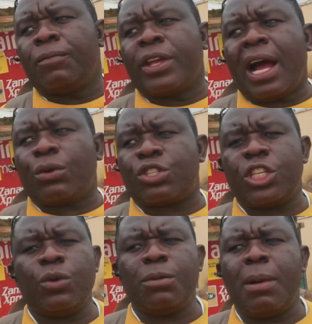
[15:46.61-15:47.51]
I'll see
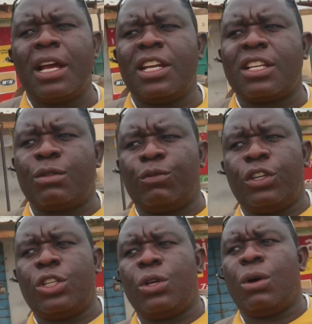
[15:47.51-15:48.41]
you in my next
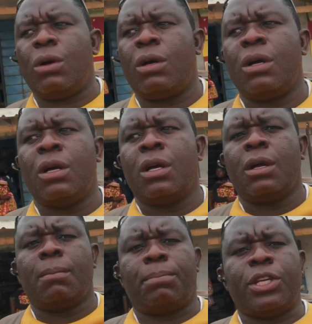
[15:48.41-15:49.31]
video.
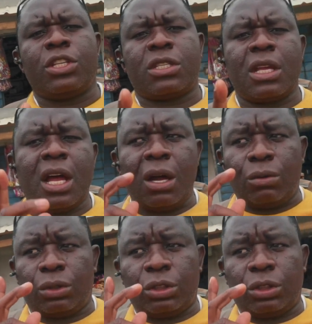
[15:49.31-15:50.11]
Peace out.